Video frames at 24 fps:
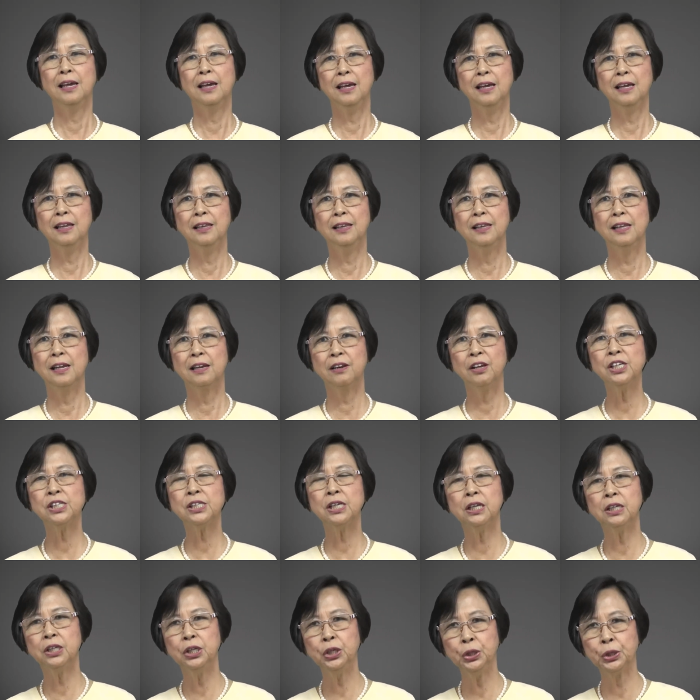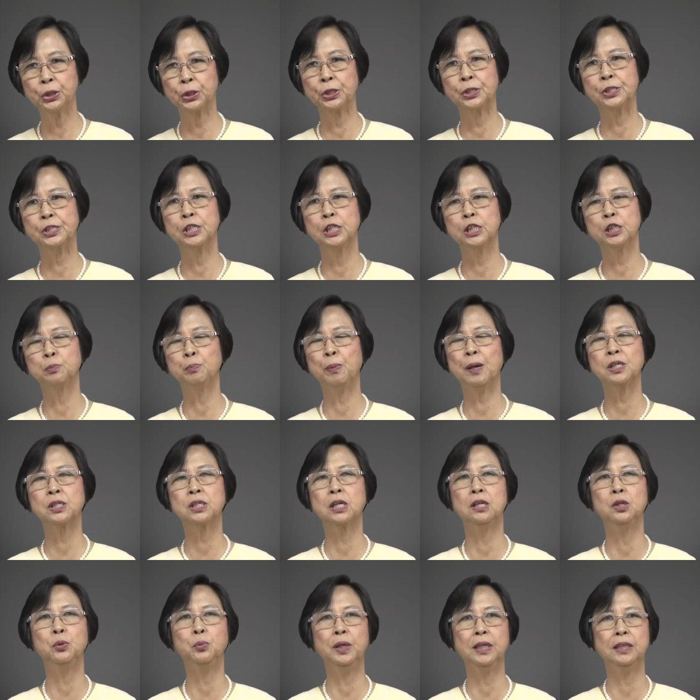in the recent years,
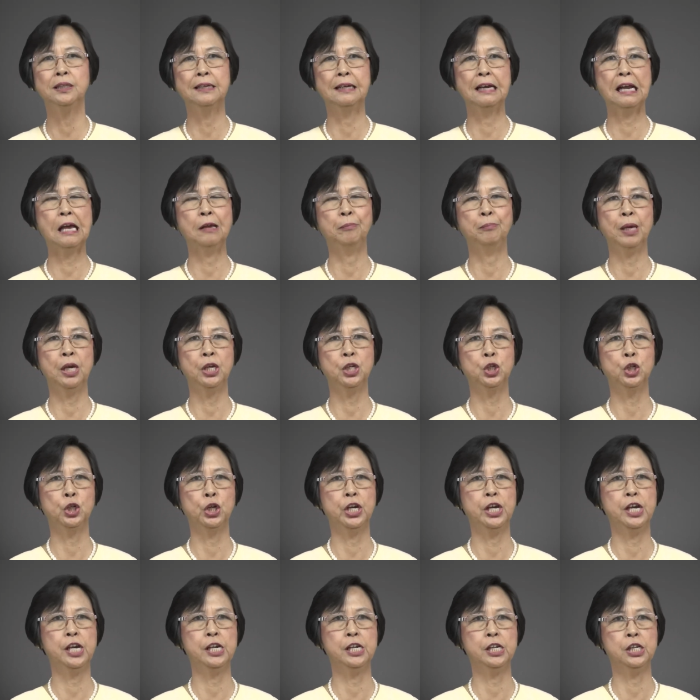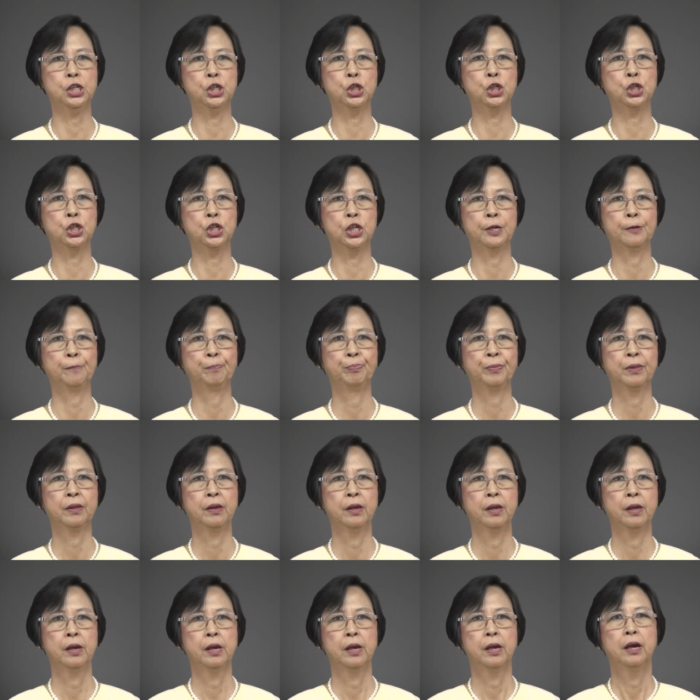especially with climate change.
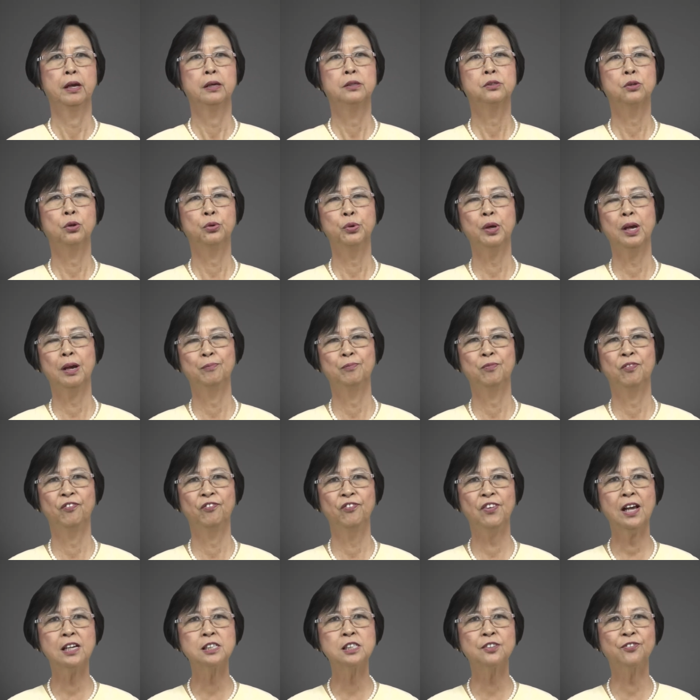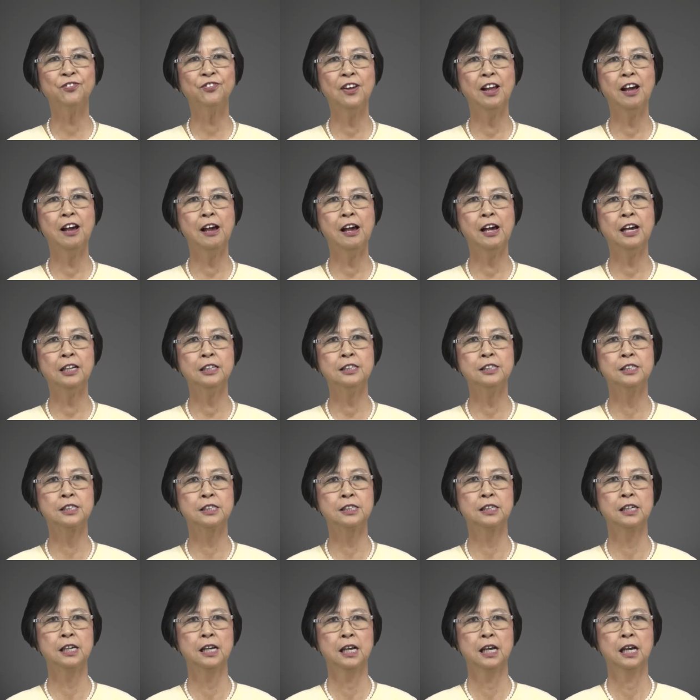So we have flash
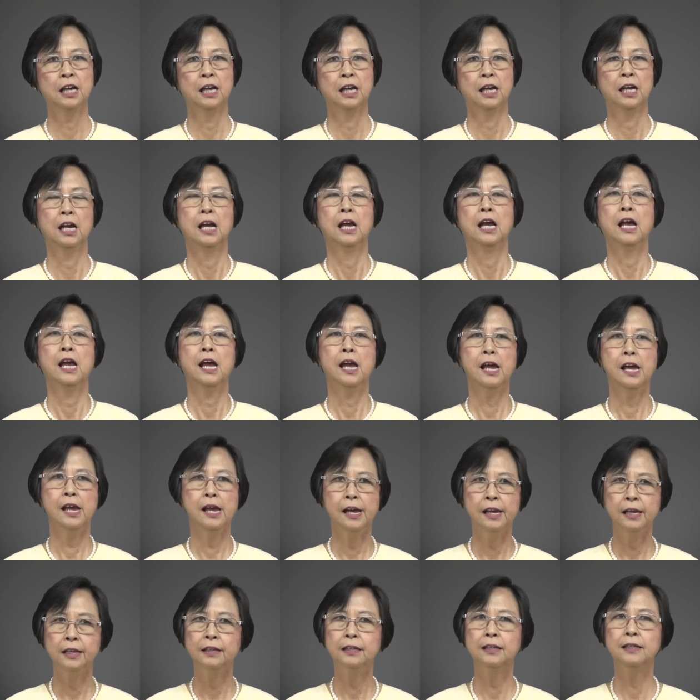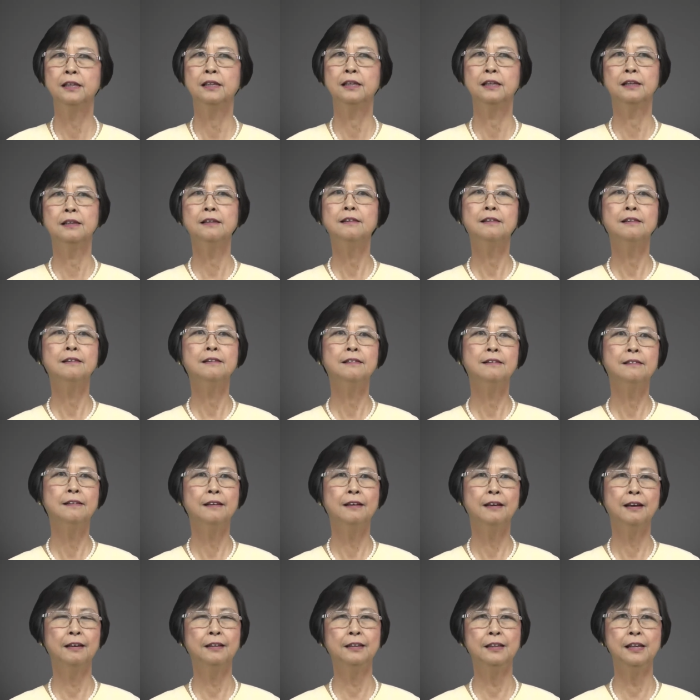floods and
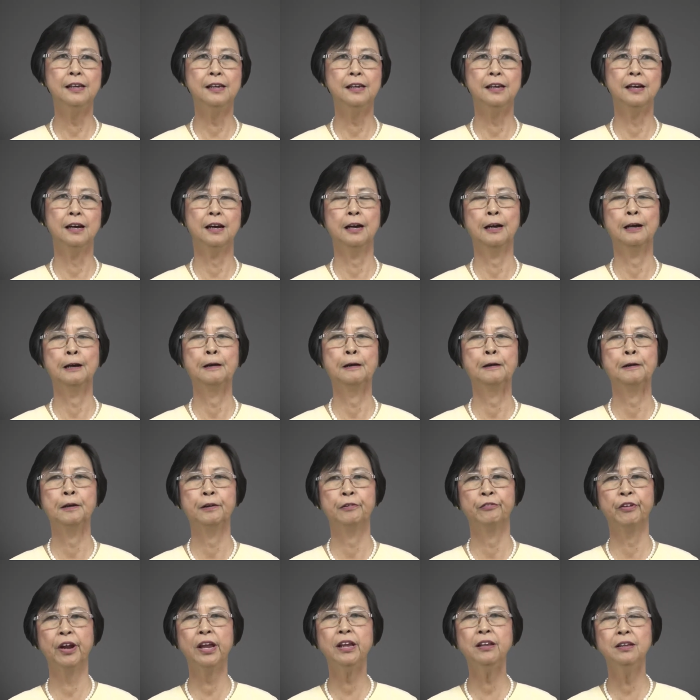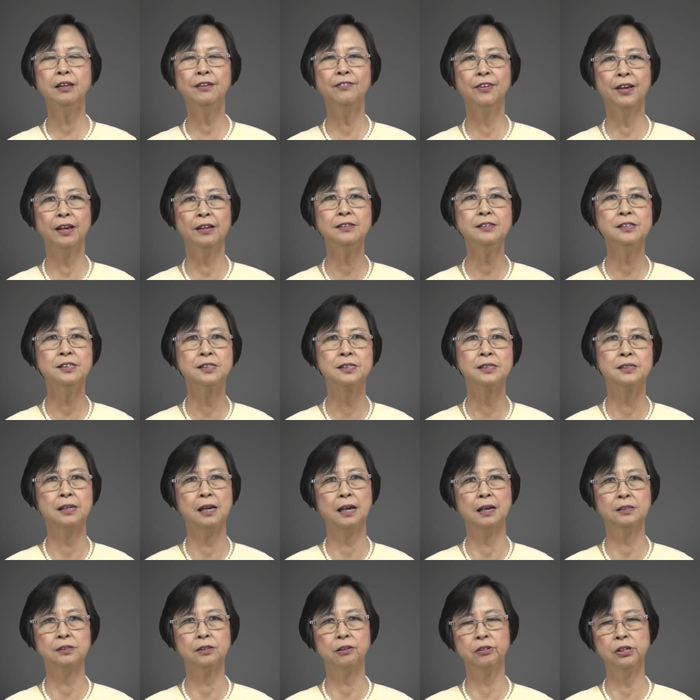the uh, rain events
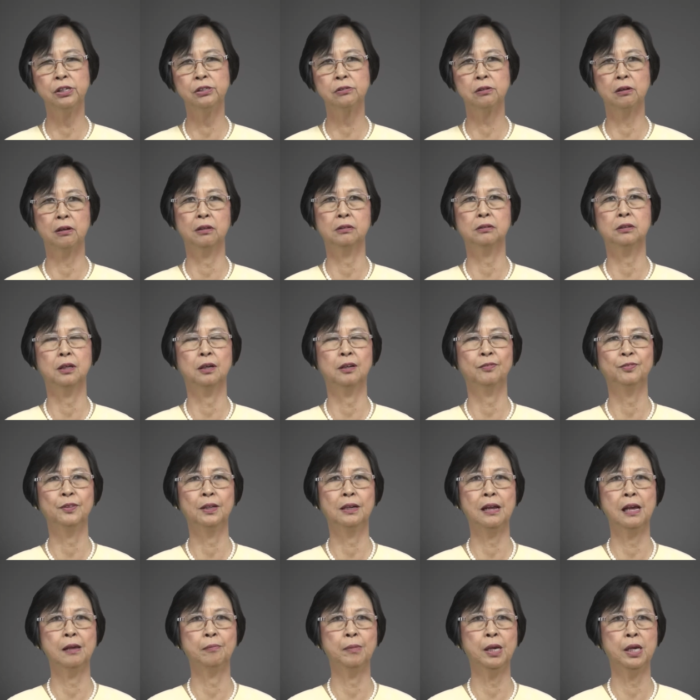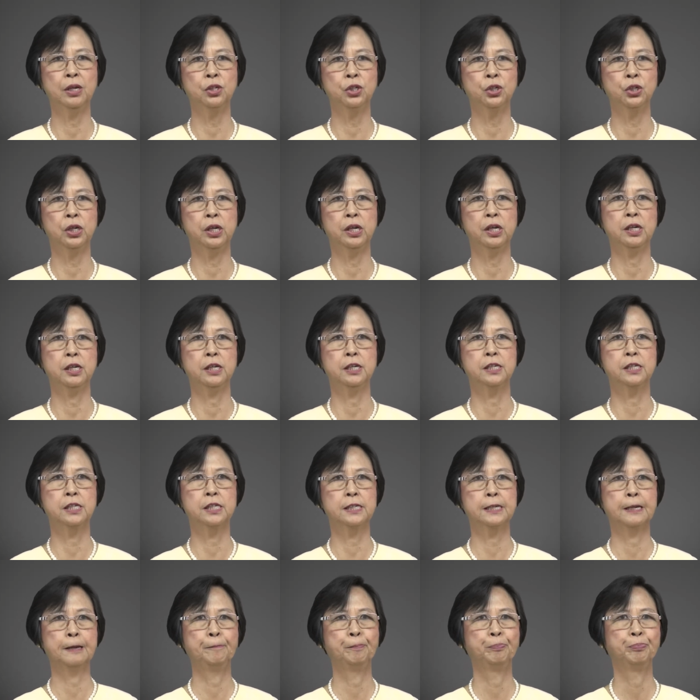as a result of climate
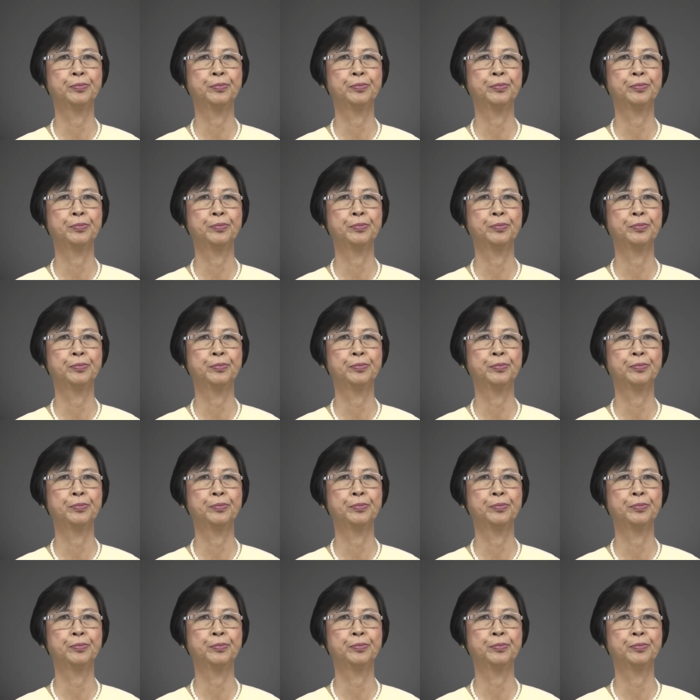change.